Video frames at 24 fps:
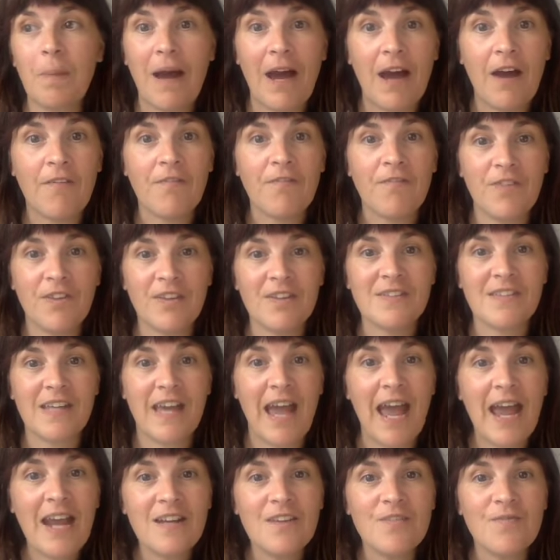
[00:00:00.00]
path that's
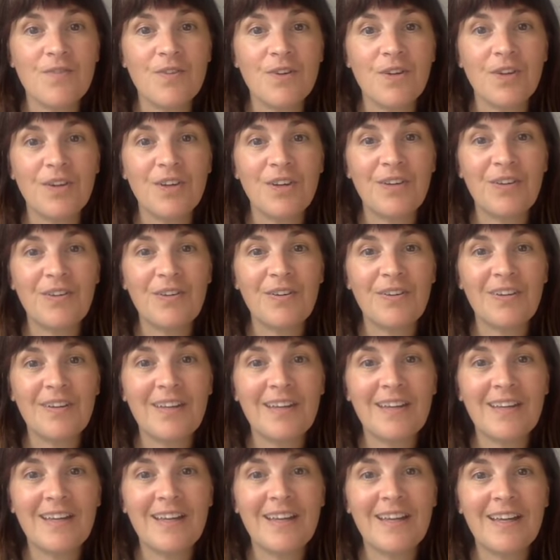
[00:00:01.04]
ahead of you,
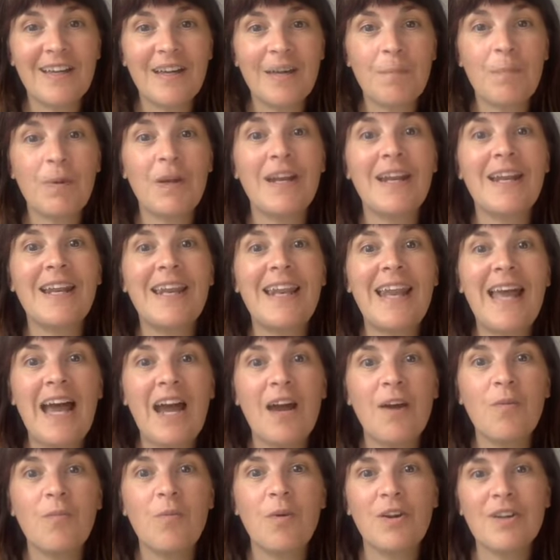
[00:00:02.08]
but
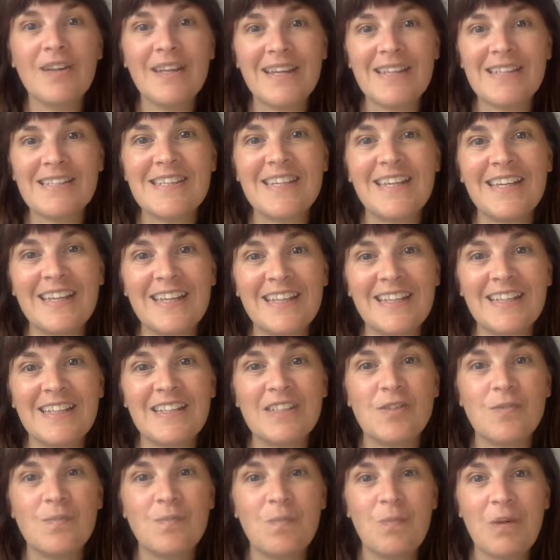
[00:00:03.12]
allow what is
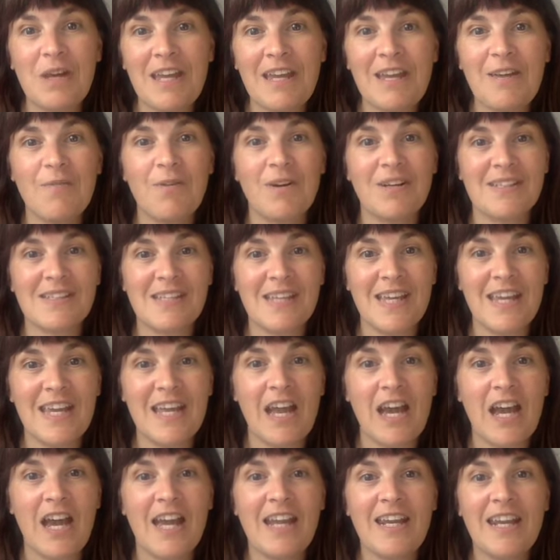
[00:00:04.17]
here to be what's
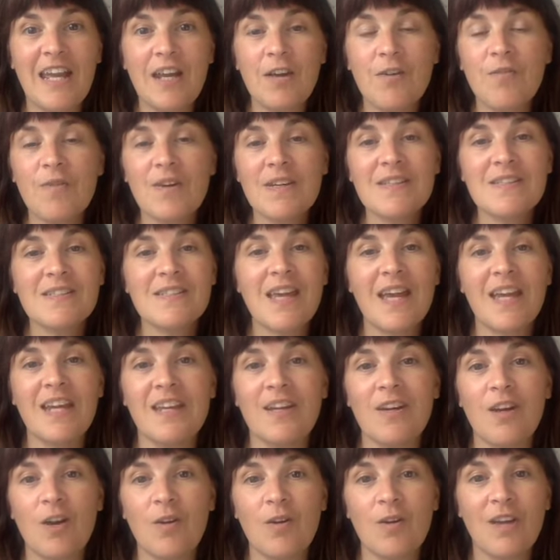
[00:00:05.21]
here. And they always say,
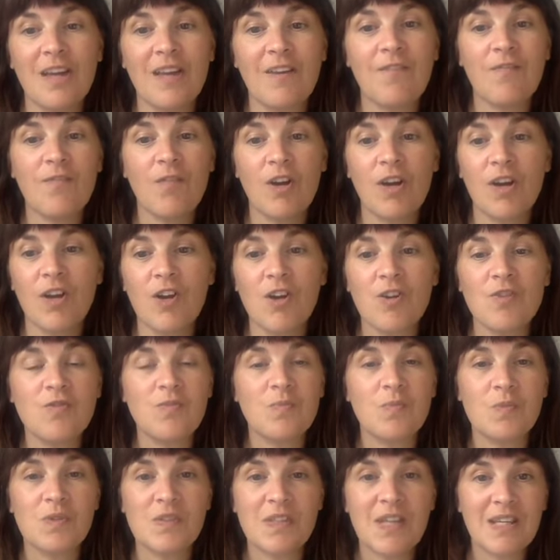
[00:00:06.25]
you know, give
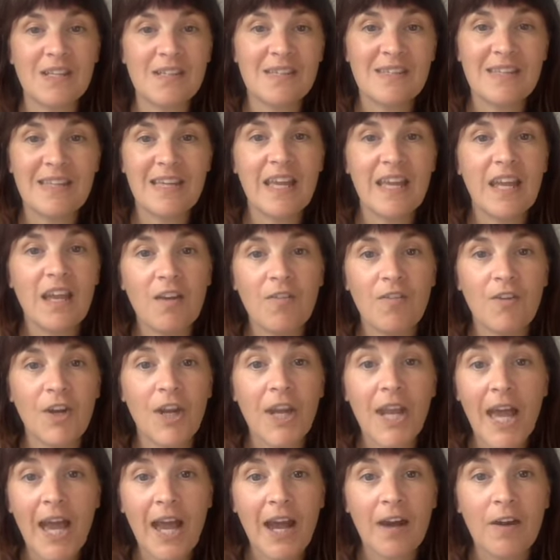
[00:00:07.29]
100% to the here
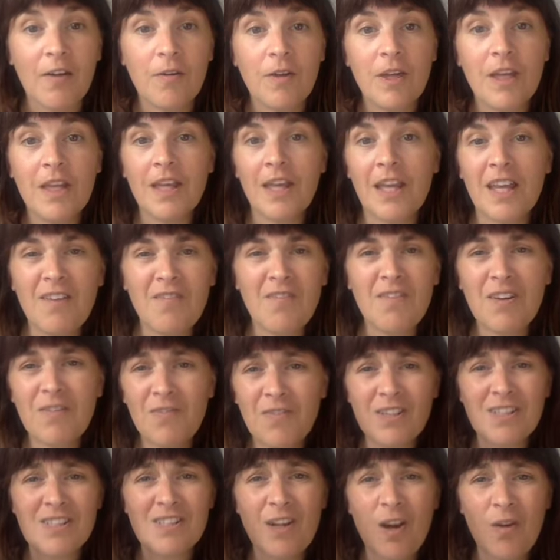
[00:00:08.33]
and now, even
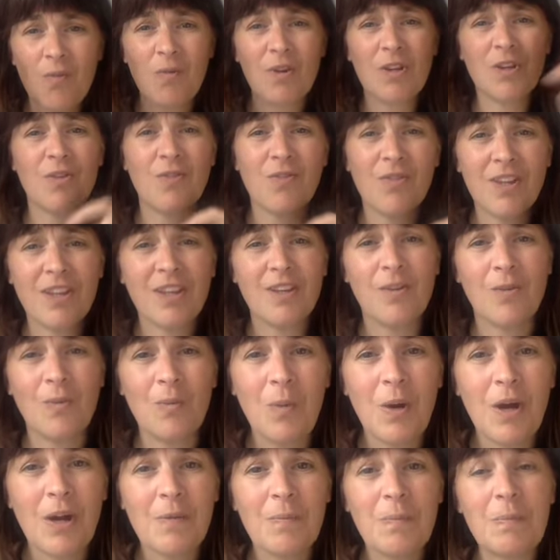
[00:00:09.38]
if it's not what you think you
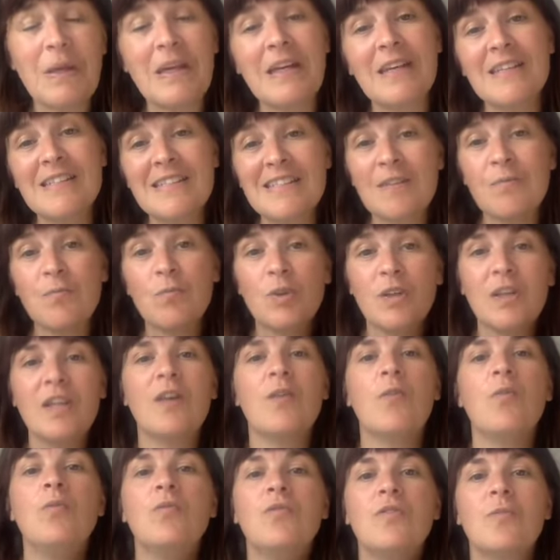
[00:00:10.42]
want, because it will
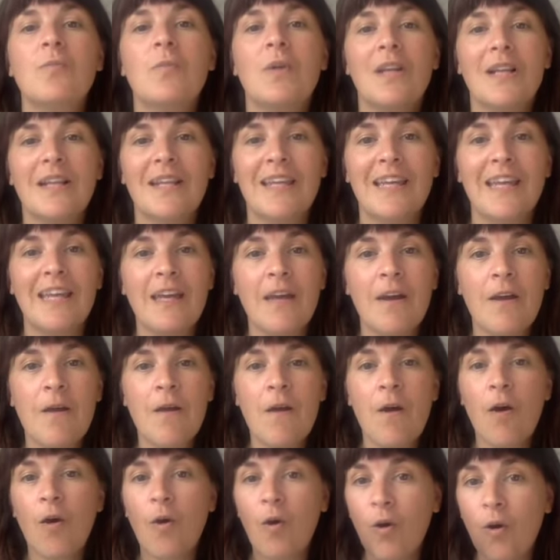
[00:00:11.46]
ultimately
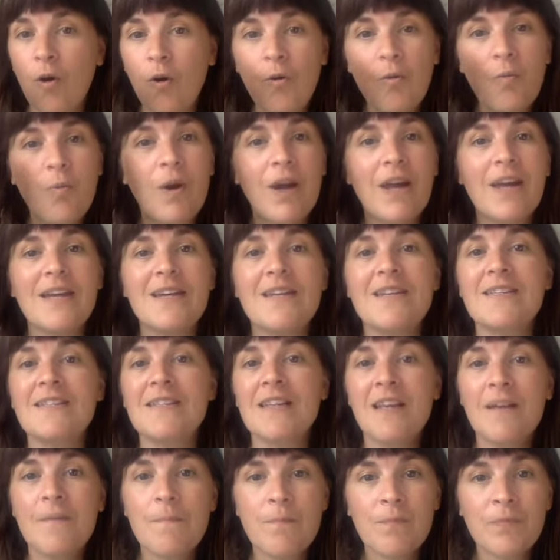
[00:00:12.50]

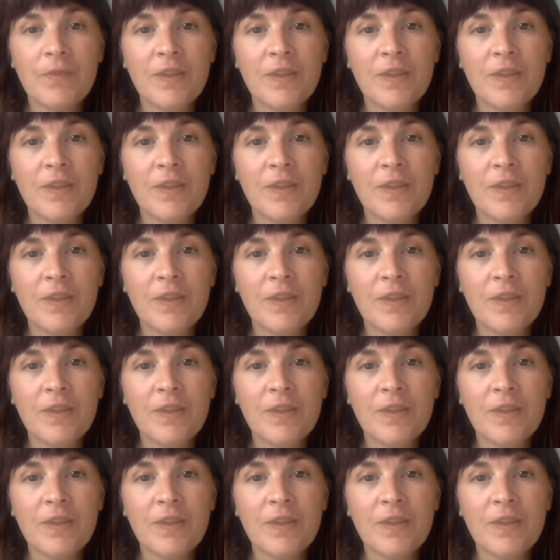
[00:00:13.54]
always